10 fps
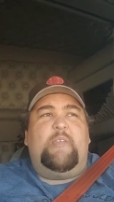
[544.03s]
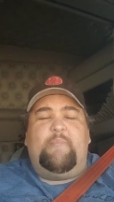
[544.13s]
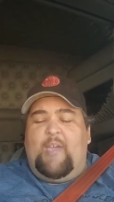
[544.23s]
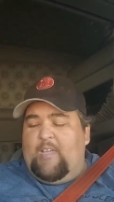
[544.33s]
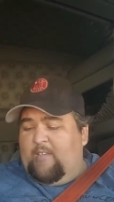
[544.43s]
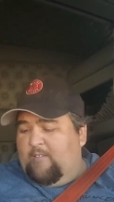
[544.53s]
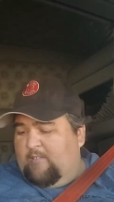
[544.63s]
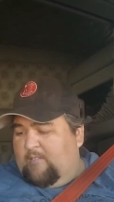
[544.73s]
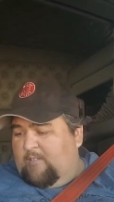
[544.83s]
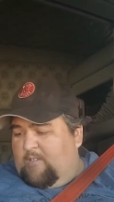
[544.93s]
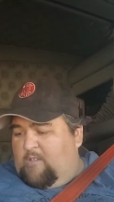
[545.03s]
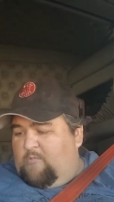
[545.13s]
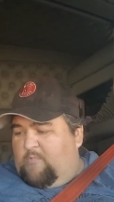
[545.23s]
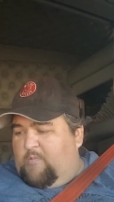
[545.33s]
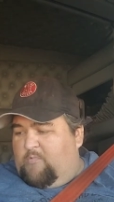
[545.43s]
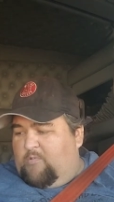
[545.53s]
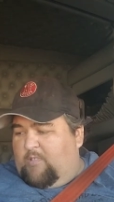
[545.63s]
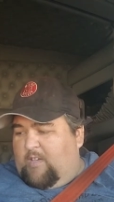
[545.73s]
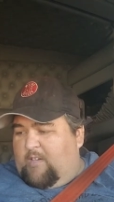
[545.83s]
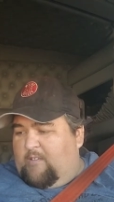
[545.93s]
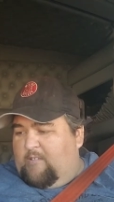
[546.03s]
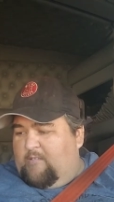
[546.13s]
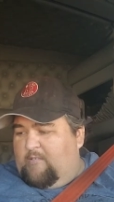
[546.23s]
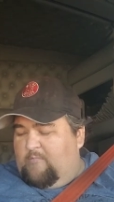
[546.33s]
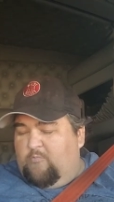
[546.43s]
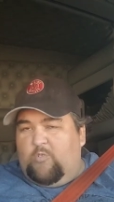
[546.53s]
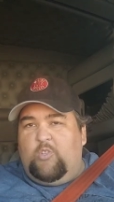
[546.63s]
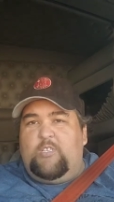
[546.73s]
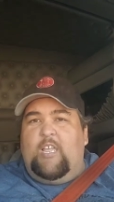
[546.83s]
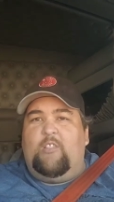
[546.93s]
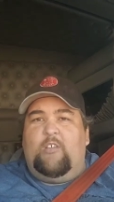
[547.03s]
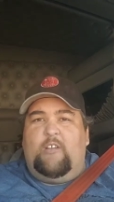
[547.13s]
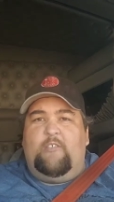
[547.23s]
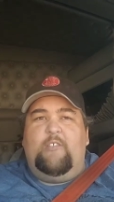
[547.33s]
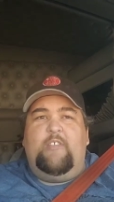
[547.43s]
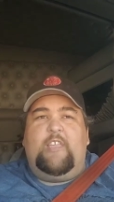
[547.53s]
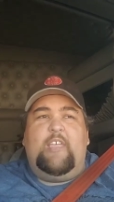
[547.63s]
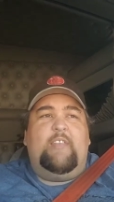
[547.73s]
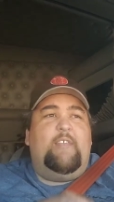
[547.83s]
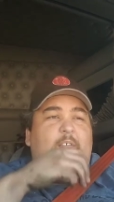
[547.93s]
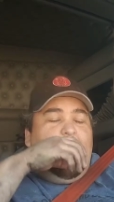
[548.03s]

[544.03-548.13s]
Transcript: get back, we will we'll take a look under the hood again